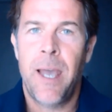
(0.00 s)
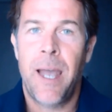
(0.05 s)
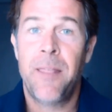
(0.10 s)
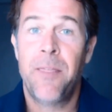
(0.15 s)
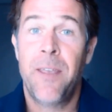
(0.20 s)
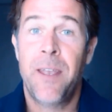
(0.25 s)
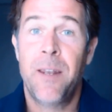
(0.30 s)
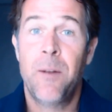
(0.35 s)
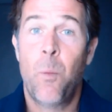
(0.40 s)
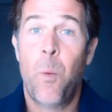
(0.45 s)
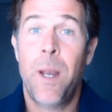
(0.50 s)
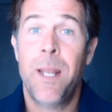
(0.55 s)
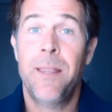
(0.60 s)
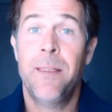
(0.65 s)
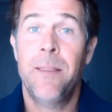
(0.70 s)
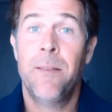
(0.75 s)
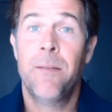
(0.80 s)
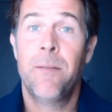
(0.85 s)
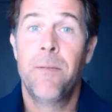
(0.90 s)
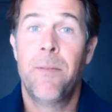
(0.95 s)
And then
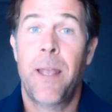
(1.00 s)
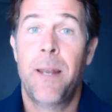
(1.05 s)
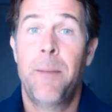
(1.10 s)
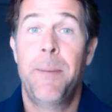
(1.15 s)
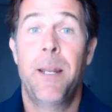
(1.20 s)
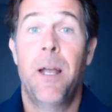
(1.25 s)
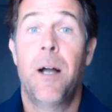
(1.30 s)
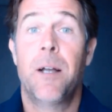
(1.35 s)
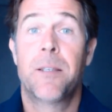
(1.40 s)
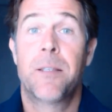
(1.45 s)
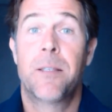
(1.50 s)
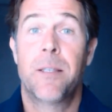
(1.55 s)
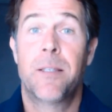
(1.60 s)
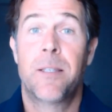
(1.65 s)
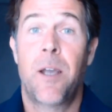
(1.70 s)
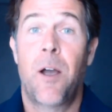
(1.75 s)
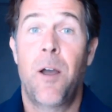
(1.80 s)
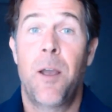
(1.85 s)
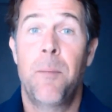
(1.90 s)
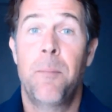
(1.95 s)
when they'd been asked the
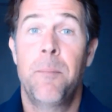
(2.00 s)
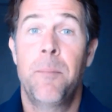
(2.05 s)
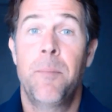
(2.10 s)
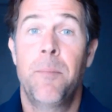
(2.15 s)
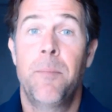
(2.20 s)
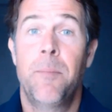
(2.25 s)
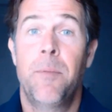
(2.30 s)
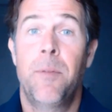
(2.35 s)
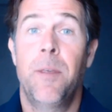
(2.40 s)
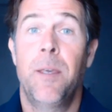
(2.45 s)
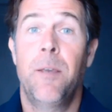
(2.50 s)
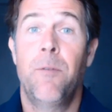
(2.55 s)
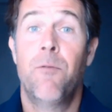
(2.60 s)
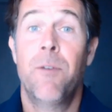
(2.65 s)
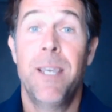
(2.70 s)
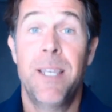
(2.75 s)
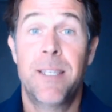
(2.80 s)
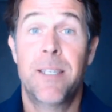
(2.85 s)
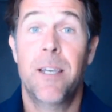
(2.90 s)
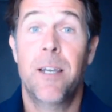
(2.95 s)
time, the
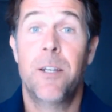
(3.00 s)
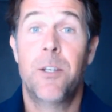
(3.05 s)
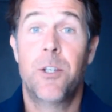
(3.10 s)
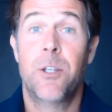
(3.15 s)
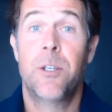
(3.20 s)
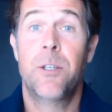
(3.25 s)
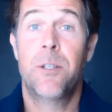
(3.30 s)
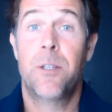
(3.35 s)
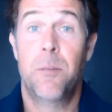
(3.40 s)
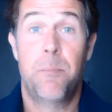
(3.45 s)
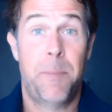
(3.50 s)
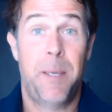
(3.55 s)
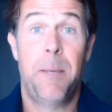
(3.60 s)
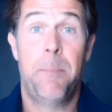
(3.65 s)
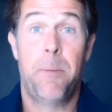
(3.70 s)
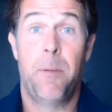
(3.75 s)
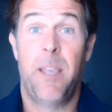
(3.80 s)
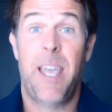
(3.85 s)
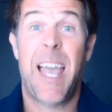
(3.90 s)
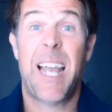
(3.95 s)
researchers, the
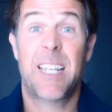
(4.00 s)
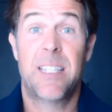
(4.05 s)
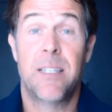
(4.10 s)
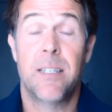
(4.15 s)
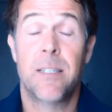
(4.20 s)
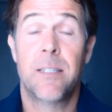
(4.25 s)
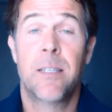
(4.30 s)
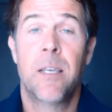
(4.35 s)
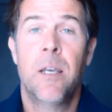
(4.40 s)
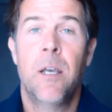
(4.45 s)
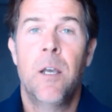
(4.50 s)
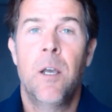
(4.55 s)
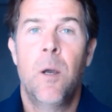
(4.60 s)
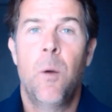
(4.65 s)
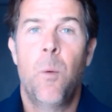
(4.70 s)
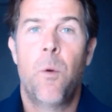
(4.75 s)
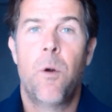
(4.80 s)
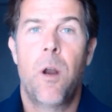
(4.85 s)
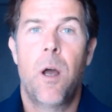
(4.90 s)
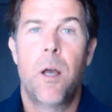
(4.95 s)
people, the actors,
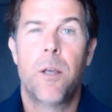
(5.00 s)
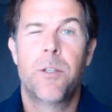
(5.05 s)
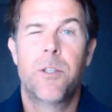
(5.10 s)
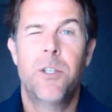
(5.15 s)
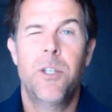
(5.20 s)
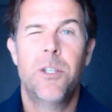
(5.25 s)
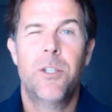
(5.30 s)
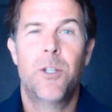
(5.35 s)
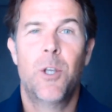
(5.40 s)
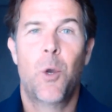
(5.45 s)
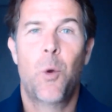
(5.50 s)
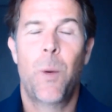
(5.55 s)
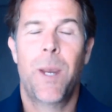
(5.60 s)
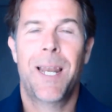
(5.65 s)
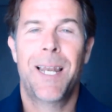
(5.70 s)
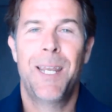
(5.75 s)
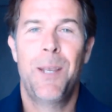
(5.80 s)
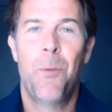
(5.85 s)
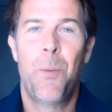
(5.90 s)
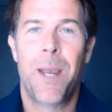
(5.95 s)
were asked just to
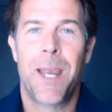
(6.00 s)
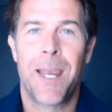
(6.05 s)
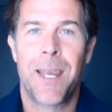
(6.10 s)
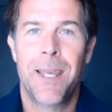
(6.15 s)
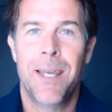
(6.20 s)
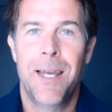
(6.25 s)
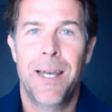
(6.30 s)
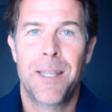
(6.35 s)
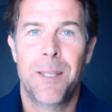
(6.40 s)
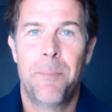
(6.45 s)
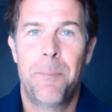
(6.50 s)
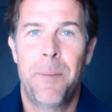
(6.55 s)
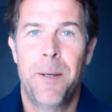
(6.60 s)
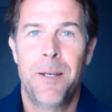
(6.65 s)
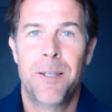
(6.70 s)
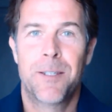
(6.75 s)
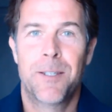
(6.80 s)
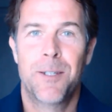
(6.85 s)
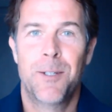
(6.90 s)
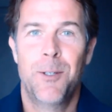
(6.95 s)
quickly wink at the
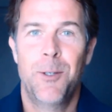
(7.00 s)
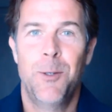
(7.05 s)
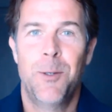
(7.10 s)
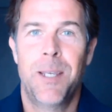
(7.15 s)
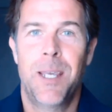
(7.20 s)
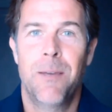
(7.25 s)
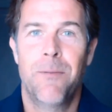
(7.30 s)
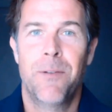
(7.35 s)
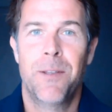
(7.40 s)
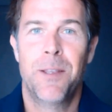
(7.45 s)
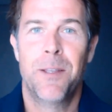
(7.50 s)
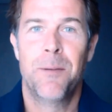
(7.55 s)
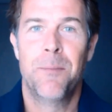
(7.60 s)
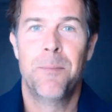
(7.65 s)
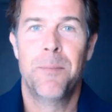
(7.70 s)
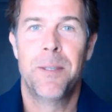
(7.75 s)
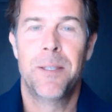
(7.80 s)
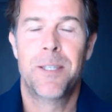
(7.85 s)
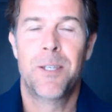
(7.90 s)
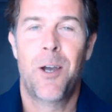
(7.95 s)
person who'd given
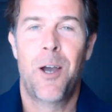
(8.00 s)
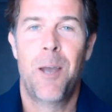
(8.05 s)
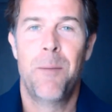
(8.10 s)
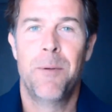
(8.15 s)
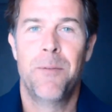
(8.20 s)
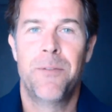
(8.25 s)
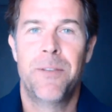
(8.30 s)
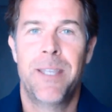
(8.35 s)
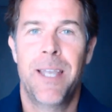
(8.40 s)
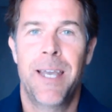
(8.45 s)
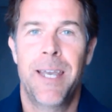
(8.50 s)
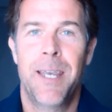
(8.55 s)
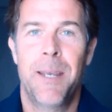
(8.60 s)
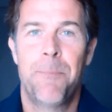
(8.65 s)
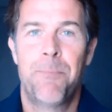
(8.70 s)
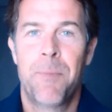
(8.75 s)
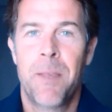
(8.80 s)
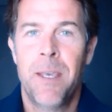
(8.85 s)
them the time of day.